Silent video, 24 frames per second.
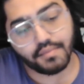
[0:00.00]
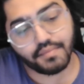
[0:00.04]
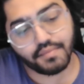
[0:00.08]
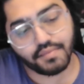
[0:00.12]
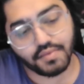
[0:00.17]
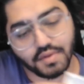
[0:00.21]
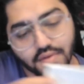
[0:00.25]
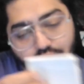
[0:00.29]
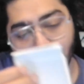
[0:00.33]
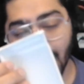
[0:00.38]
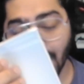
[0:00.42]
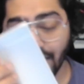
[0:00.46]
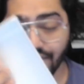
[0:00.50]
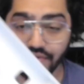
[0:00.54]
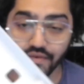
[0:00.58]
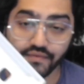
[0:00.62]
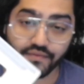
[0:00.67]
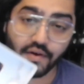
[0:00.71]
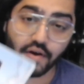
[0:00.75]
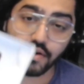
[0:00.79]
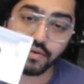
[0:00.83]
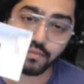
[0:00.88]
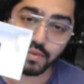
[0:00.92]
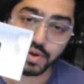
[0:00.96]
You have the
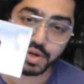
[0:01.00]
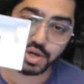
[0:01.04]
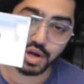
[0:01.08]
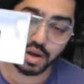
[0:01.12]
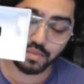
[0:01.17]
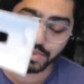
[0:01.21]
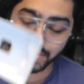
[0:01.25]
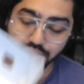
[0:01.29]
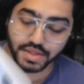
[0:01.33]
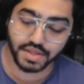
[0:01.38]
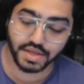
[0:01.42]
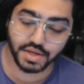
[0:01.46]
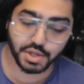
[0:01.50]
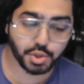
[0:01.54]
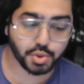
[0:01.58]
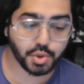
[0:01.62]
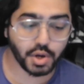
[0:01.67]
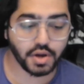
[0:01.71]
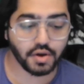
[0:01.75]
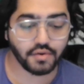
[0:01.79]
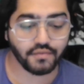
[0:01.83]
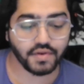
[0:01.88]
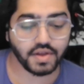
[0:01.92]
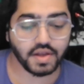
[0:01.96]
phone, which comes in this tray
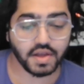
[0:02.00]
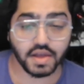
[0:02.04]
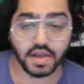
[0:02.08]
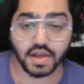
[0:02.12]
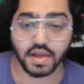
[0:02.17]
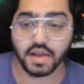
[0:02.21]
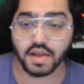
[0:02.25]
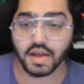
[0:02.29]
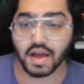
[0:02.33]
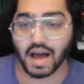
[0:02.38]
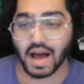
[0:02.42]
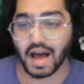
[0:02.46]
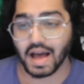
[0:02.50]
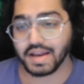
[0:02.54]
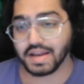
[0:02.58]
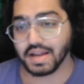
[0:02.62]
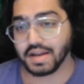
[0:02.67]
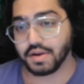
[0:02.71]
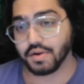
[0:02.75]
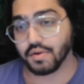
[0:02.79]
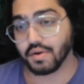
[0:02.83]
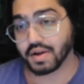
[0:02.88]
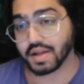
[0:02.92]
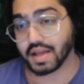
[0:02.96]
over here. I
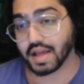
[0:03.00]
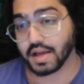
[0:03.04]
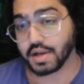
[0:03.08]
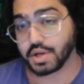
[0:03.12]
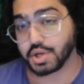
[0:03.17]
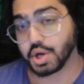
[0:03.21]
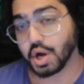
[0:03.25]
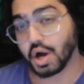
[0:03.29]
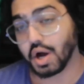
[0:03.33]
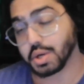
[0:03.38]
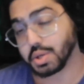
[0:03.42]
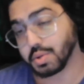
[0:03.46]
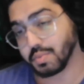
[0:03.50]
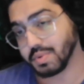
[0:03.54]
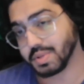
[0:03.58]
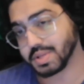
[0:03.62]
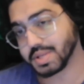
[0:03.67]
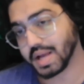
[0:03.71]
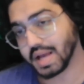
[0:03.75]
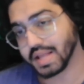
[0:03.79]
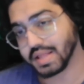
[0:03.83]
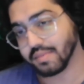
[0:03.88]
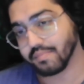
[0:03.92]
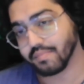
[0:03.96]
did not get a charger
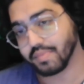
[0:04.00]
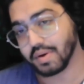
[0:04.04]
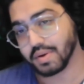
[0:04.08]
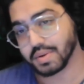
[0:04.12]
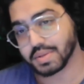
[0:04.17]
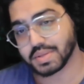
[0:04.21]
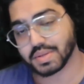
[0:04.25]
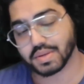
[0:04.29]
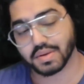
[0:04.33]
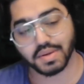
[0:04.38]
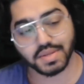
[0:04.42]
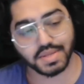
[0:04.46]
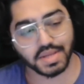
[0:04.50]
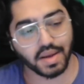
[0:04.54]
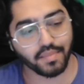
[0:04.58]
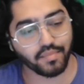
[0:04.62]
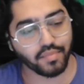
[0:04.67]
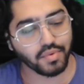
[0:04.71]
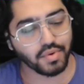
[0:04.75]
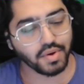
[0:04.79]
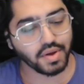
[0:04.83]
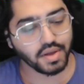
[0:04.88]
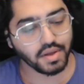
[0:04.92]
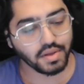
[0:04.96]
inside the box because I
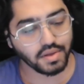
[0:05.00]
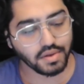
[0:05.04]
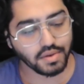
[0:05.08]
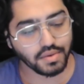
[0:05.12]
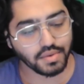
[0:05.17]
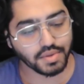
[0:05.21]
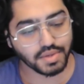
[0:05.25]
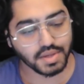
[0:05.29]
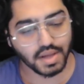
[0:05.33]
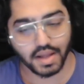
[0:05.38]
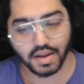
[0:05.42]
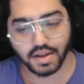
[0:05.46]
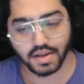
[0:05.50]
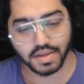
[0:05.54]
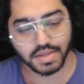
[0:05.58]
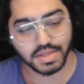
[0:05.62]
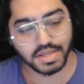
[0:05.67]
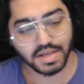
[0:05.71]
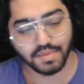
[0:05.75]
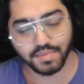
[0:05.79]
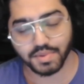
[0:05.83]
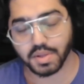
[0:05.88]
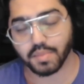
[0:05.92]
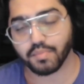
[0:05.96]
bought it used, and it
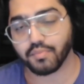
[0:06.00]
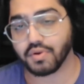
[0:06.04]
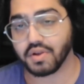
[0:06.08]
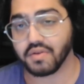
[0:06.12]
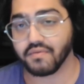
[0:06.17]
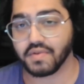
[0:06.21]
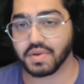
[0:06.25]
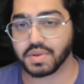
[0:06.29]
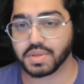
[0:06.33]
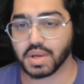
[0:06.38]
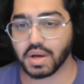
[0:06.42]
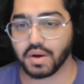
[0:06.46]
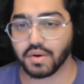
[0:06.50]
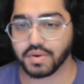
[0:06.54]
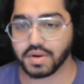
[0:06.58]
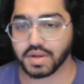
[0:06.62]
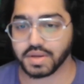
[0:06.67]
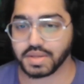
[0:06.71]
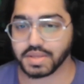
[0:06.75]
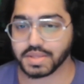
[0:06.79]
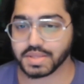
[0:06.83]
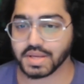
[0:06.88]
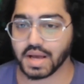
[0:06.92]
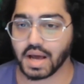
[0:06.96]
seems the previous owner
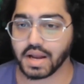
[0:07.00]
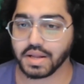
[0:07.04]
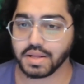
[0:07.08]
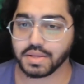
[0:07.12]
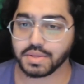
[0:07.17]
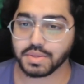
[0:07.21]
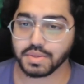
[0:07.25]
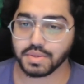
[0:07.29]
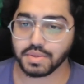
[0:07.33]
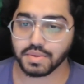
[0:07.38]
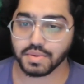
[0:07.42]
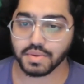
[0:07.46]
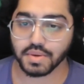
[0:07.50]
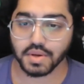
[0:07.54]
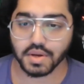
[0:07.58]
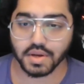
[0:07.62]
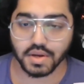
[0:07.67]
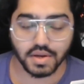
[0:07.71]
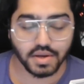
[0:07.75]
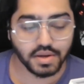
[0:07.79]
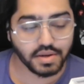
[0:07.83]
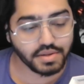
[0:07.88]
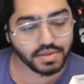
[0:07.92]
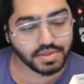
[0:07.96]
decided to
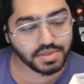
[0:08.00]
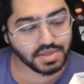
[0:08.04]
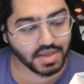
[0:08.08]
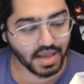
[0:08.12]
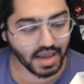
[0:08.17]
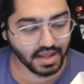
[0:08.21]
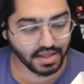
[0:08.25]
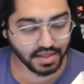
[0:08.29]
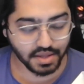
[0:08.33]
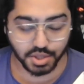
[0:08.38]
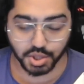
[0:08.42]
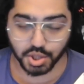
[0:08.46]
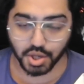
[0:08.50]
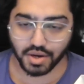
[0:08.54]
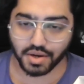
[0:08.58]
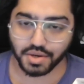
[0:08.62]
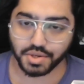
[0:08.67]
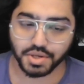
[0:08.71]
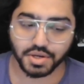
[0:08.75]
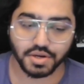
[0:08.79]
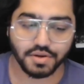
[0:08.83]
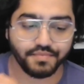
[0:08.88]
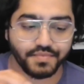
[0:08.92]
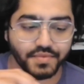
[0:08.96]
take the charger.